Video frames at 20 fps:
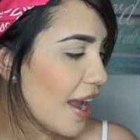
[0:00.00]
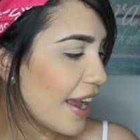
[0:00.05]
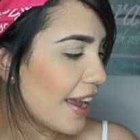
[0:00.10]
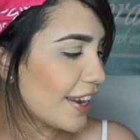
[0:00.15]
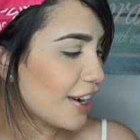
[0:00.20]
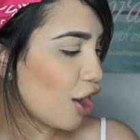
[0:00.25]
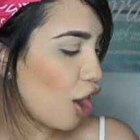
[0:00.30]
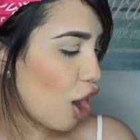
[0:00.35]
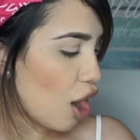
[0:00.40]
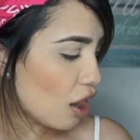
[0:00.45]

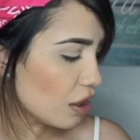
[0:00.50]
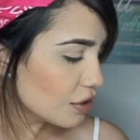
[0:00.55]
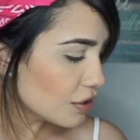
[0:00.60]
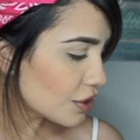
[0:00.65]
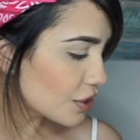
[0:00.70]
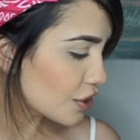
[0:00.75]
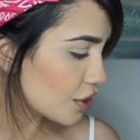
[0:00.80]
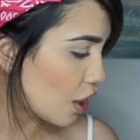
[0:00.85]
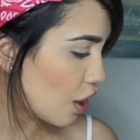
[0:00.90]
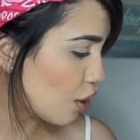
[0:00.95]
And
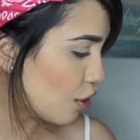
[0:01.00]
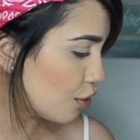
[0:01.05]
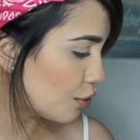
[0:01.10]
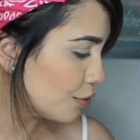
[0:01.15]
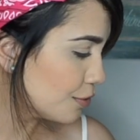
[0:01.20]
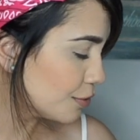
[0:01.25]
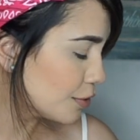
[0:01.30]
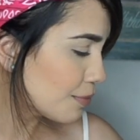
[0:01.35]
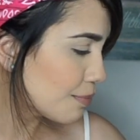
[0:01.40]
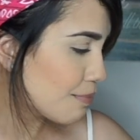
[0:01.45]

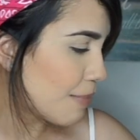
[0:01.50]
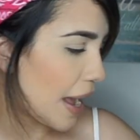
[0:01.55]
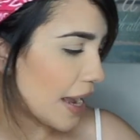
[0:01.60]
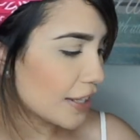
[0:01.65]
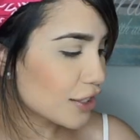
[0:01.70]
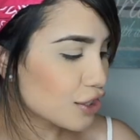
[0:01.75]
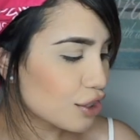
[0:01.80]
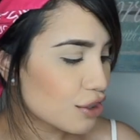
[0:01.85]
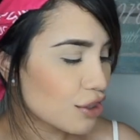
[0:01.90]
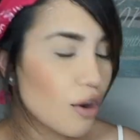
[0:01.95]
also,
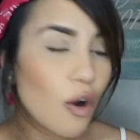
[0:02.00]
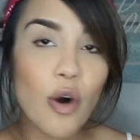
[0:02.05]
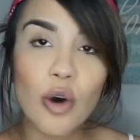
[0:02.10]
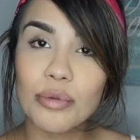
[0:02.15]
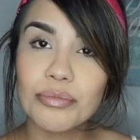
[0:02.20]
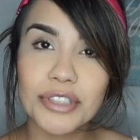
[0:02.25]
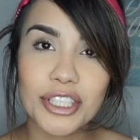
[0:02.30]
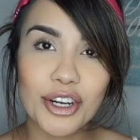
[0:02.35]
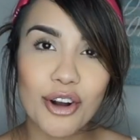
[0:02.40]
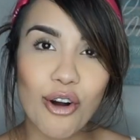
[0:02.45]
back to the
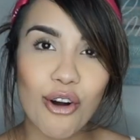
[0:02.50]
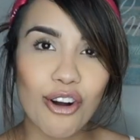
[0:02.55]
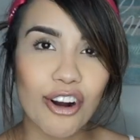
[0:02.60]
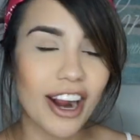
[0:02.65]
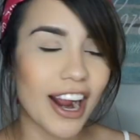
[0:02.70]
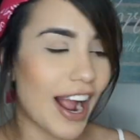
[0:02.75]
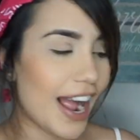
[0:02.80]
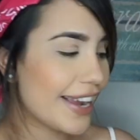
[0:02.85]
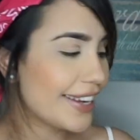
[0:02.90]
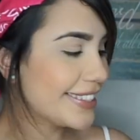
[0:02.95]
home
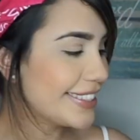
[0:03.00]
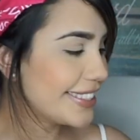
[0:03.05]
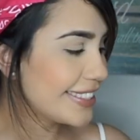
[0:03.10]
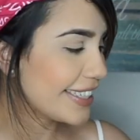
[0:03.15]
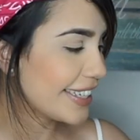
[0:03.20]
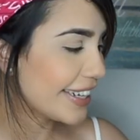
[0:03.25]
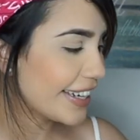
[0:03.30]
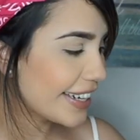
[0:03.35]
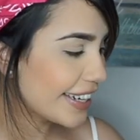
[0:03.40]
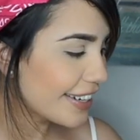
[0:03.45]
decor, I
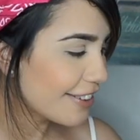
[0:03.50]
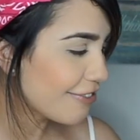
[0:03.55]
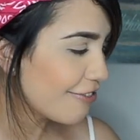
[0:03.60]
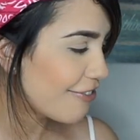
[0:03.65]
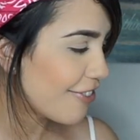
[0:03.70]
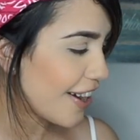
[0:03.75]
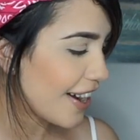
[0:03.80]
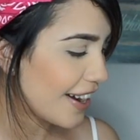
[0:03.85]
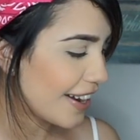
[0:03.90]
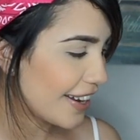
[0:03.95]
did
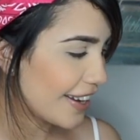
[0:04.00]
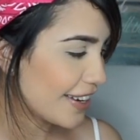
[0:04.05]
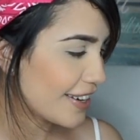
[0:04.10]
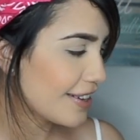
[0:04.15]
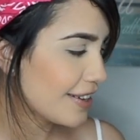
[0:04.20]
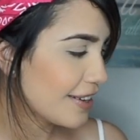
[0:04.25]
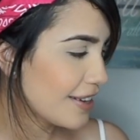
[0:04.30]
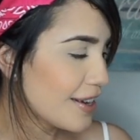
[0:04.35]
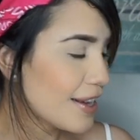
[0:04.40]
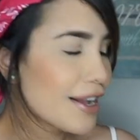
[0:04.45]

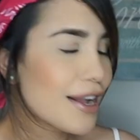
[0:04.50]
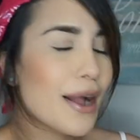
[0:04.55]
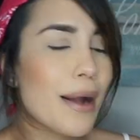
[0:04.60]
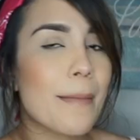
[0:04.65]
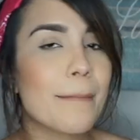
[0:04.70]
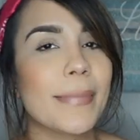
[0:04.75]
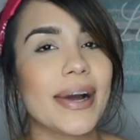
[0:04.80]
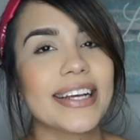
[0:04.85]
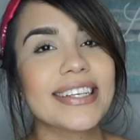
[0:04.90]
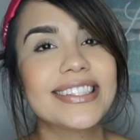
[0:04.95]
find
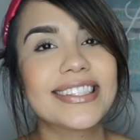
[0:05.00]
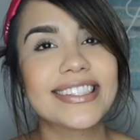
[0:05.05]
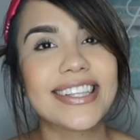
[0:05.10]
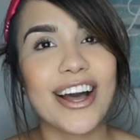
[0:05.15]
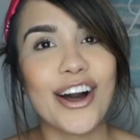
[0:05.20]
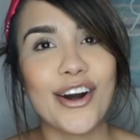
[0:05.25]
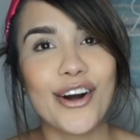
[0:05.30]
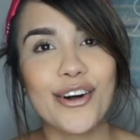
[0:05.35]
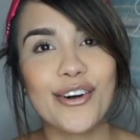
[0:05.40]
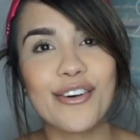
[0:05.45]

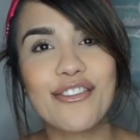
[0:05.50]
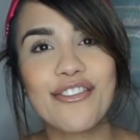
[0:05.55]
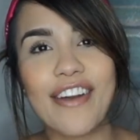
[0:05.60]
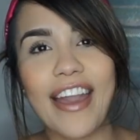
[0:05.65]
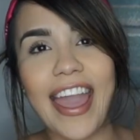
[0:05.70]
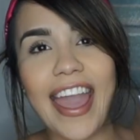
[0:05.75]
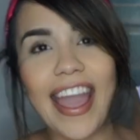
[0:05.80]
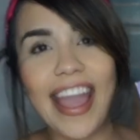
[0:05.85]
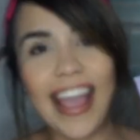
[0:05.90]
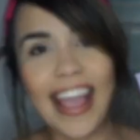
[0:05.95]
myself
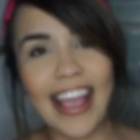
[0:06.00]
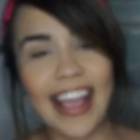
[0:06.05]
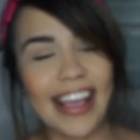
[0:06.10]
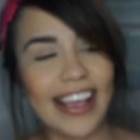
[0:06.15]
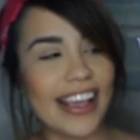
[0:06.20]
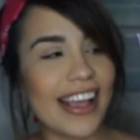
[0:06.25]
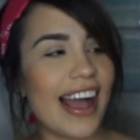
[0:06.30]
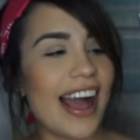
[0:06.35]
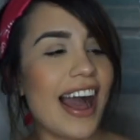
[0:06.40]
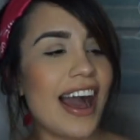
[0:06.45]

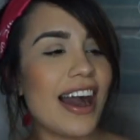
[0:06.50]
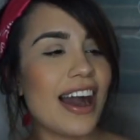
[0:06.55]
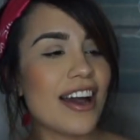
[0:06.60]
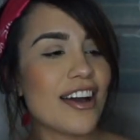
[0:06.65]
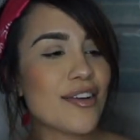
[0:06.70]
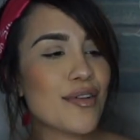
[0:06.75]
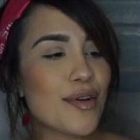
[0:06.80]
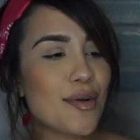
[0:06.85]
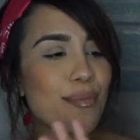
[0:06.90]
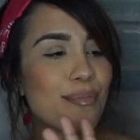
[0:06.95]
a
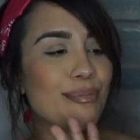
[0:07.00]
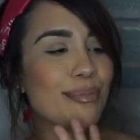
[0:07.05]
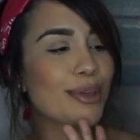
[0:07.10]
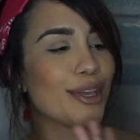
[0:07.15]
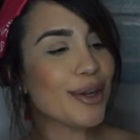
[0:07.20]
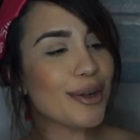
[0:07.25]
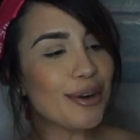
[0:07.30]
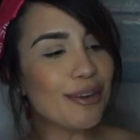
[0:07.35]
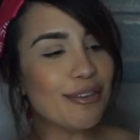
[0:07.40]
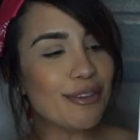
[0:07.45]

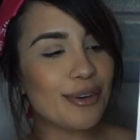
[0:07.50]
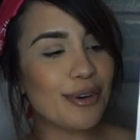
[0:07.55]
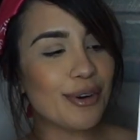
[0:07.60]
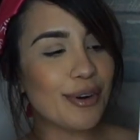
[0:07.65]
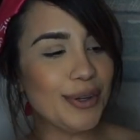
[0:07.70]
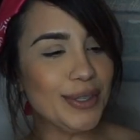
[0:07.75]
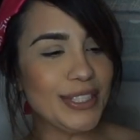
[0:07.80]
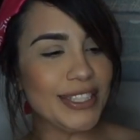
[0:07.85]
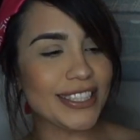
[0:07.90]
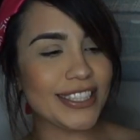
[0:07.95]

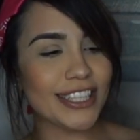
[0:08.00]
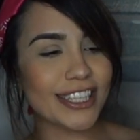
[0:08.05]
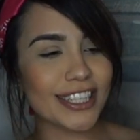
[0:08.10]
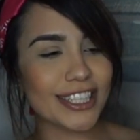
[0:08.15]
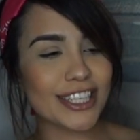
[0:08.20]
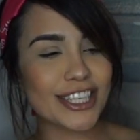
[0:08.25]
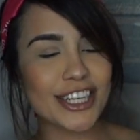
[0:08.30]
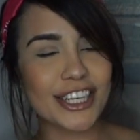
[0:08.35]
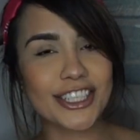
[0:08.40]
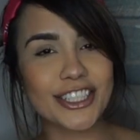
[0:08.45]
beautiful
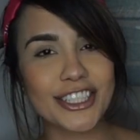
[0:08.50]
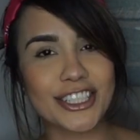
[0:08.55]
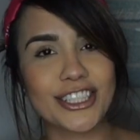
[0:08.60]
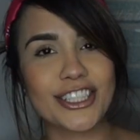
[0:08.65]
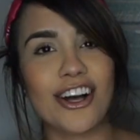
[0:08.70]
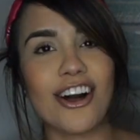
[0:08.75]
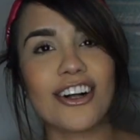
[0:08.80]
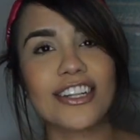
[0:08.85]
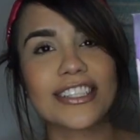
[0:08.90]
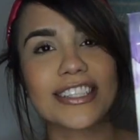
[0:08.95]
cylinder
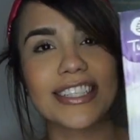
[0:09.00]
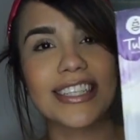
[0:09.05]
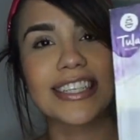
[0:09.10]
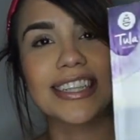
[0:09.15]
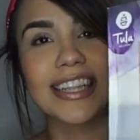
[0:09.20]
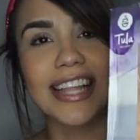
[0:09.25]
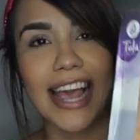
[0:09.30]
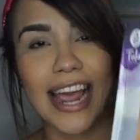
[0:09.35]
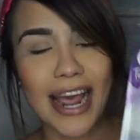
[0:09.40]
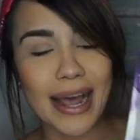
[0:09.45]
salt
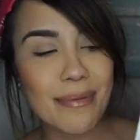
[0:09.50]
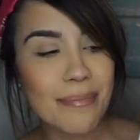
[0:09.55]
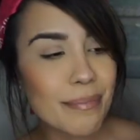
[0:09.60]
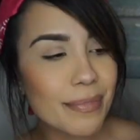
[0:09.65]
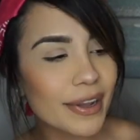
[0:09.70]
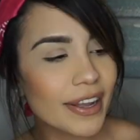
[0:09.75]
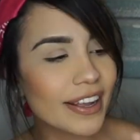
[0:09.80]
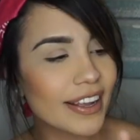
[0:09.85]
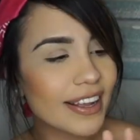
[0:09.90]
lamp.